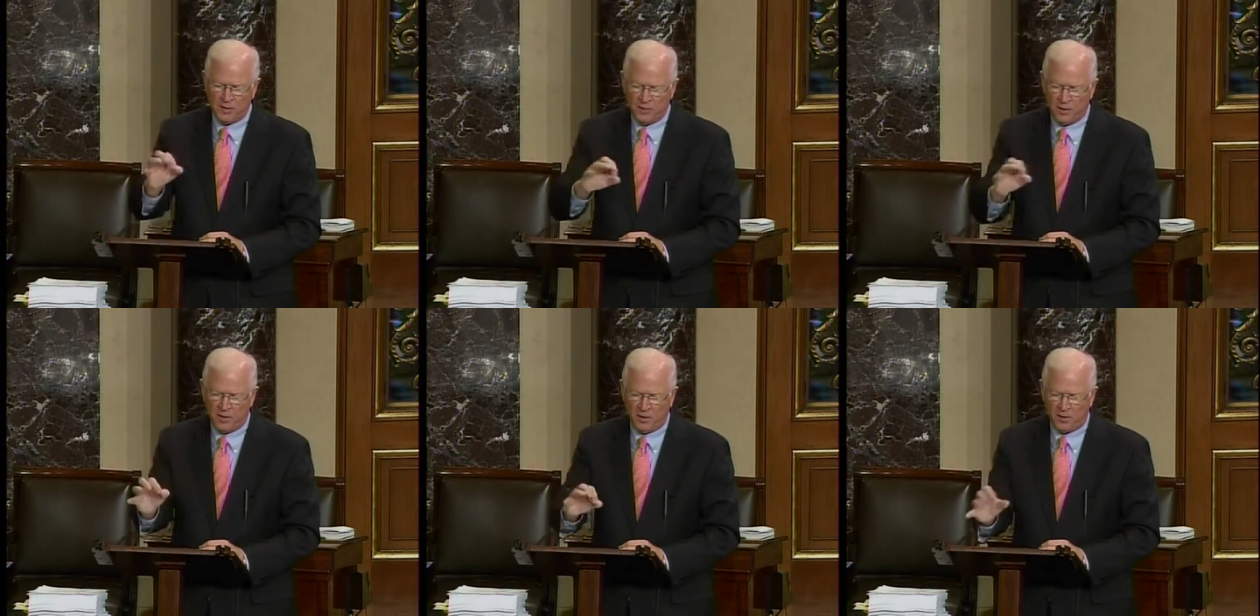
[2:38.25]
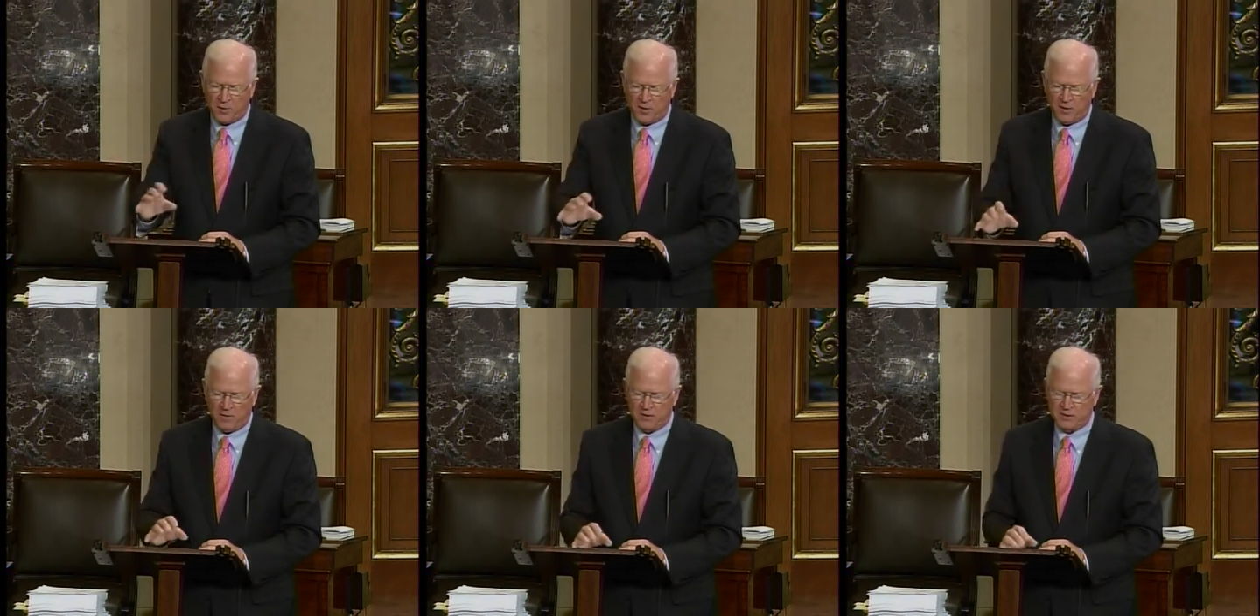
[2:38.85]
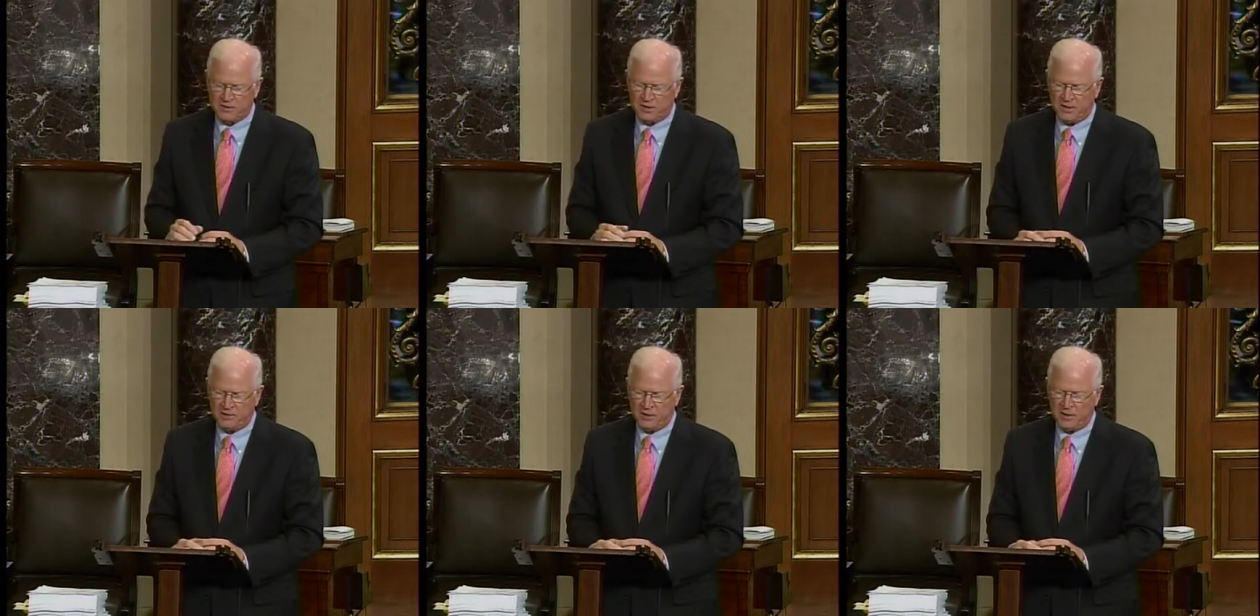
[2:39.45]
The other part of this
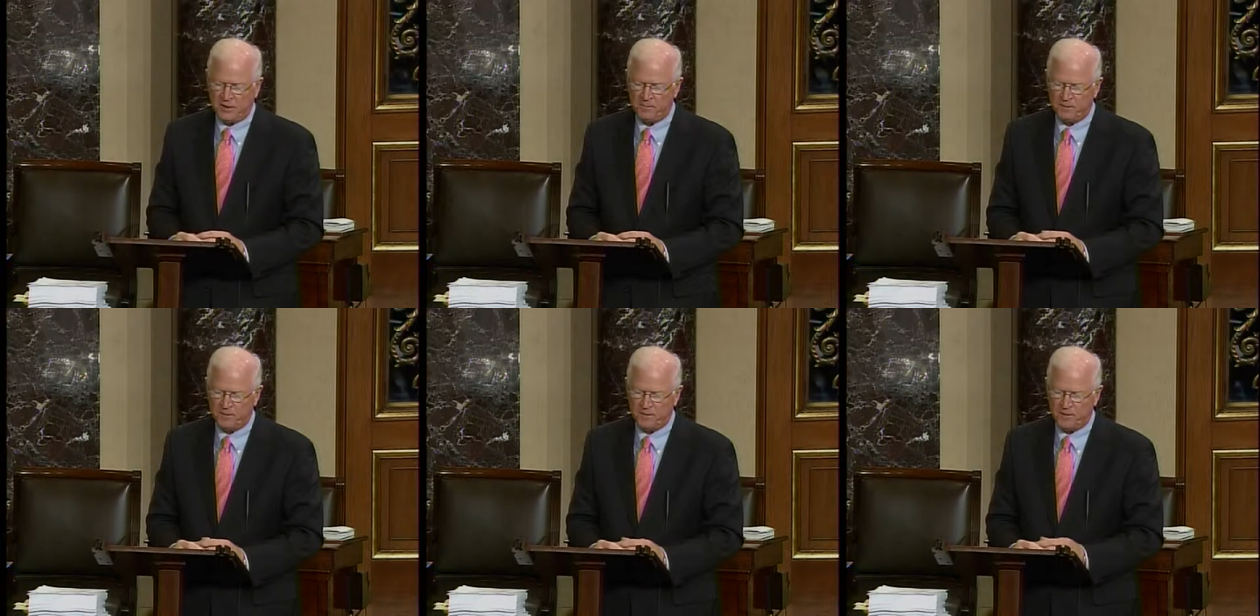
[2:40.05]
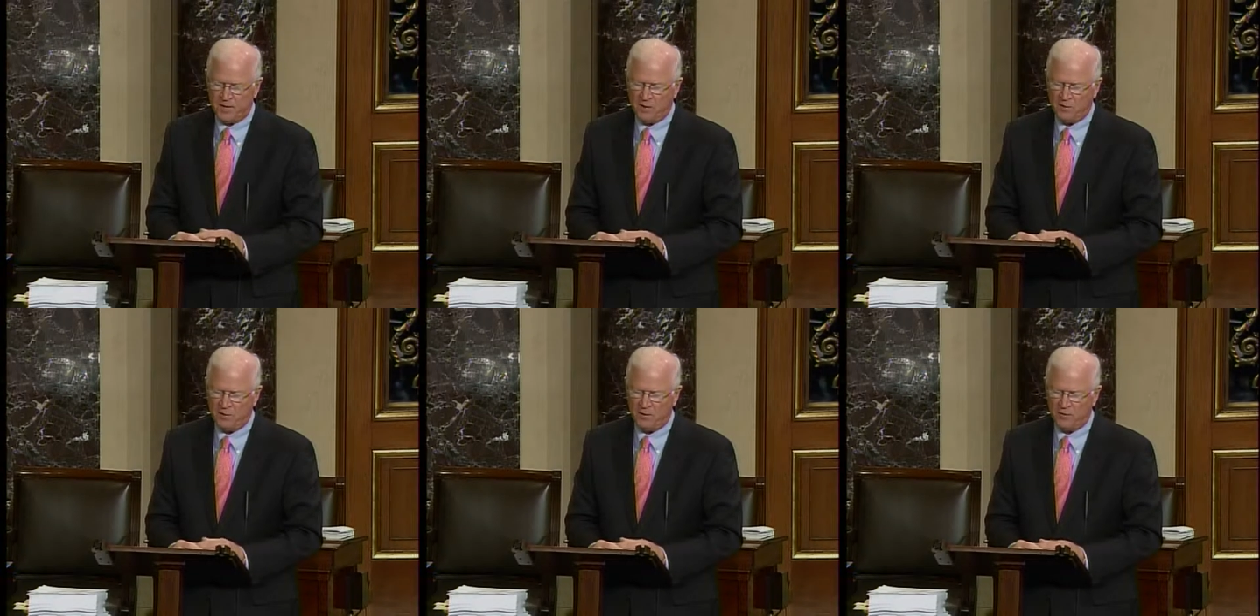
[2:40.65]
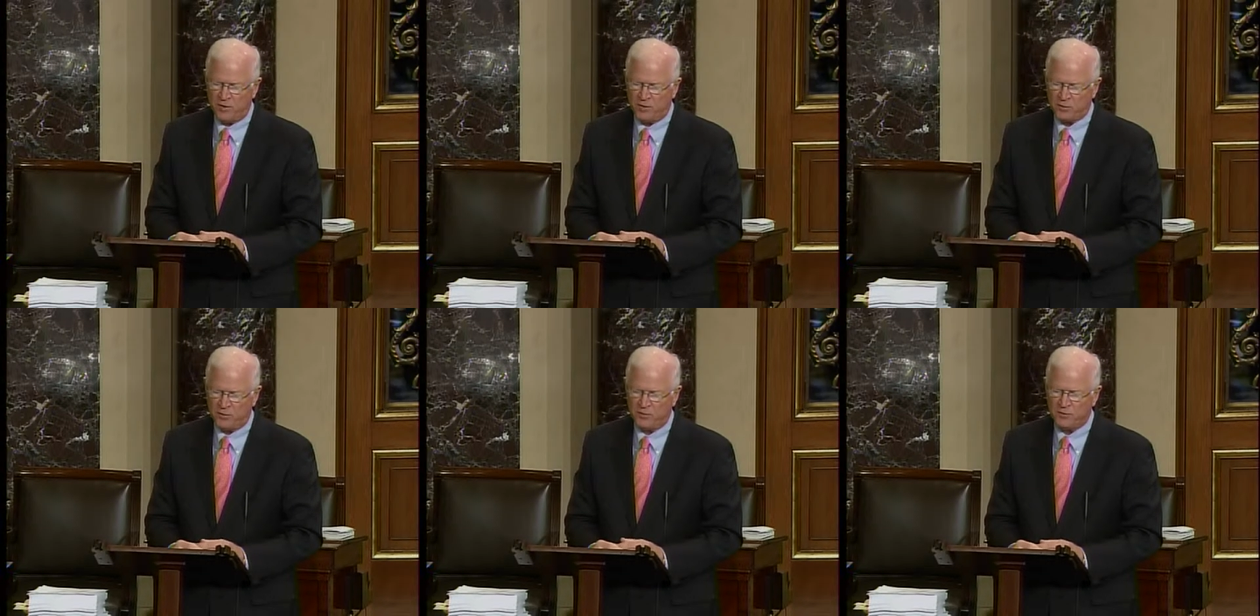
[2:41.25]
that I want to
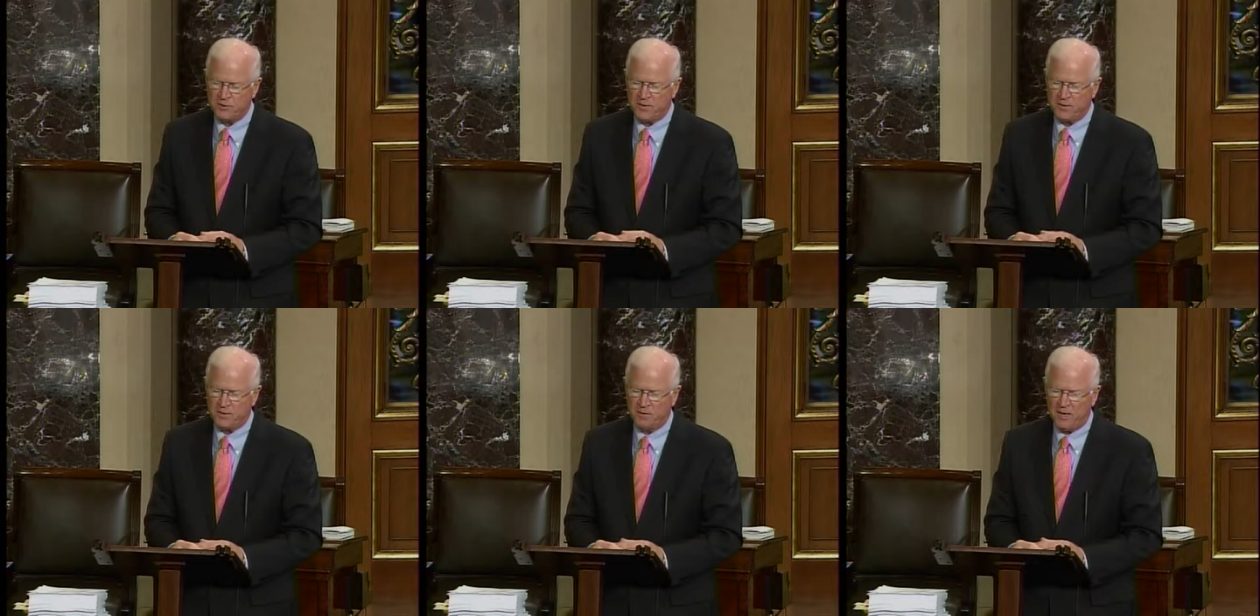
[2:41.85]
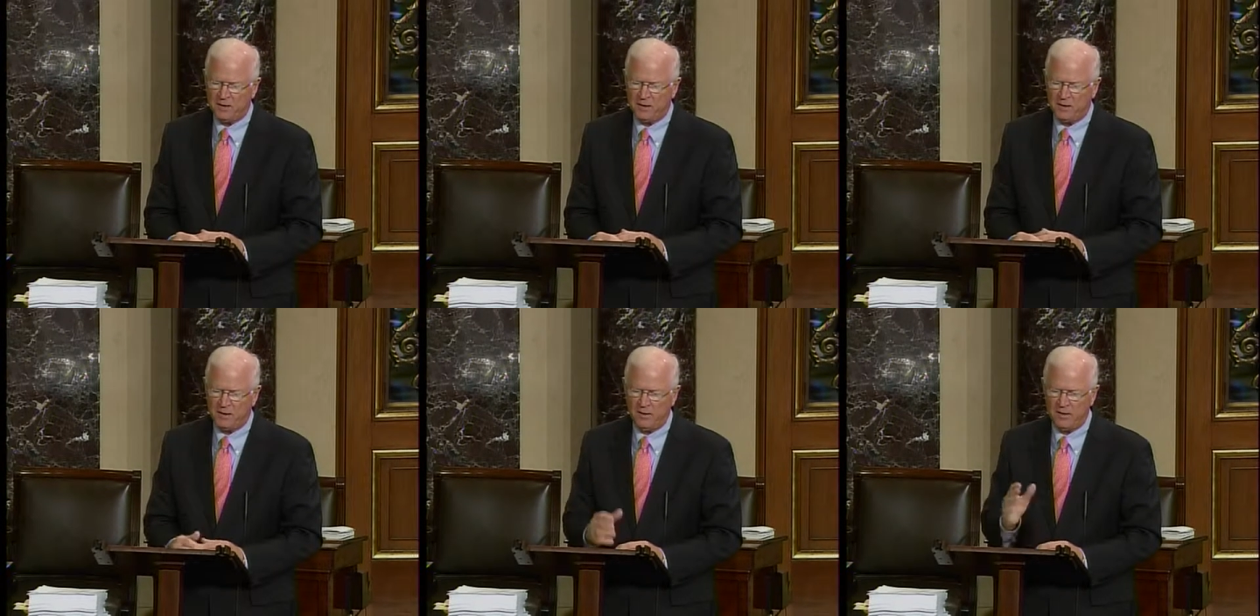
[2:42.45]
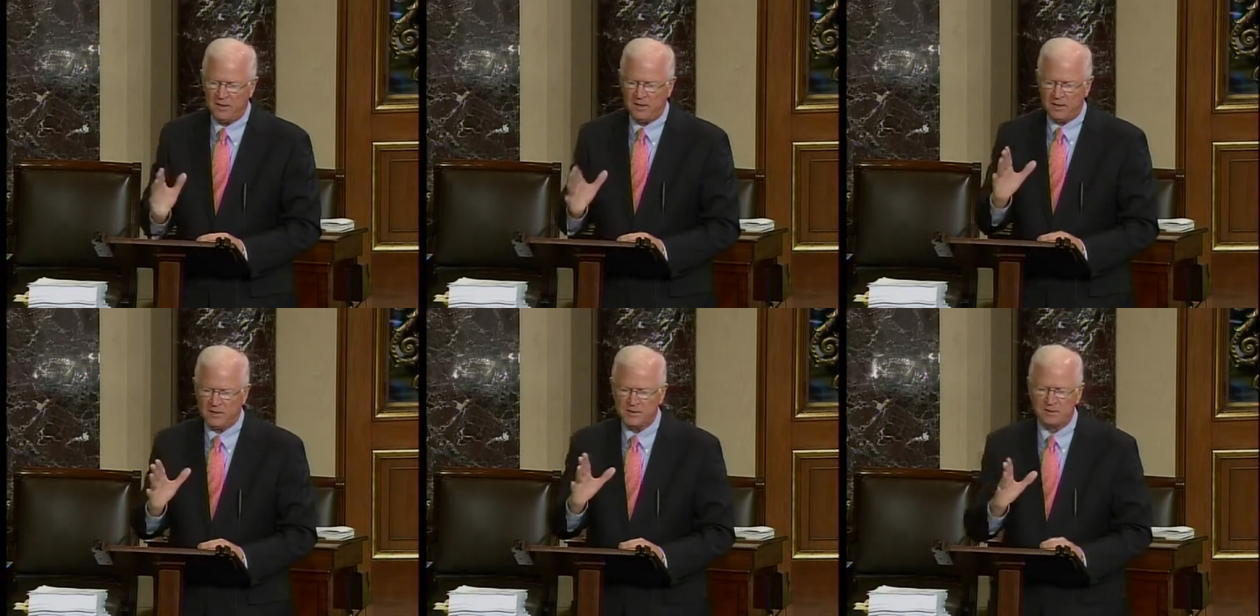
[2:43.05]
address with respect to Medicare
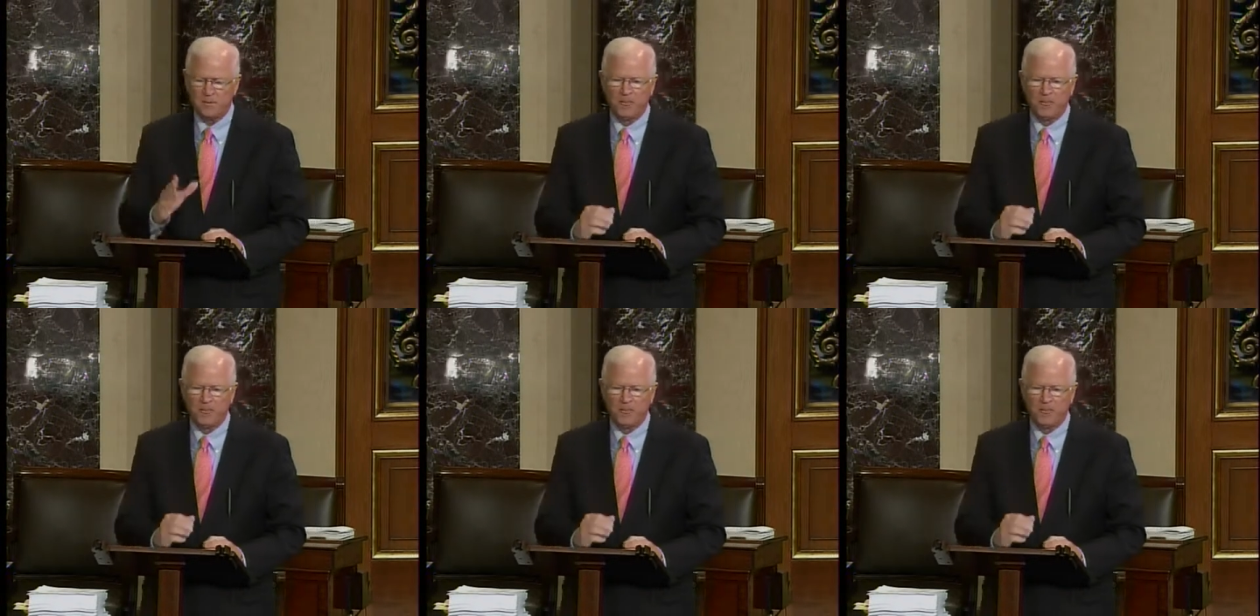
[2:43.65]
is